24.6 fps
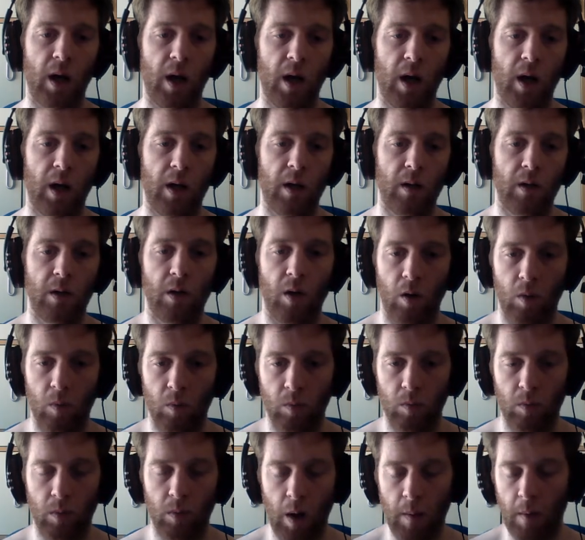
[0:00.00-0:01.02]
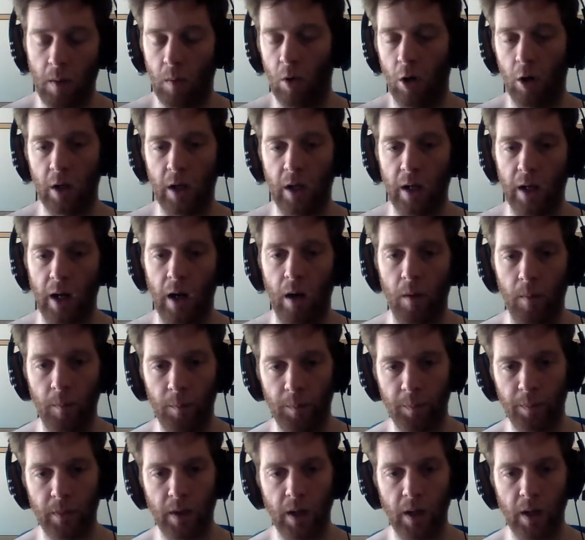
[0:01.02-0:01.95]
and, you know, maybe working out.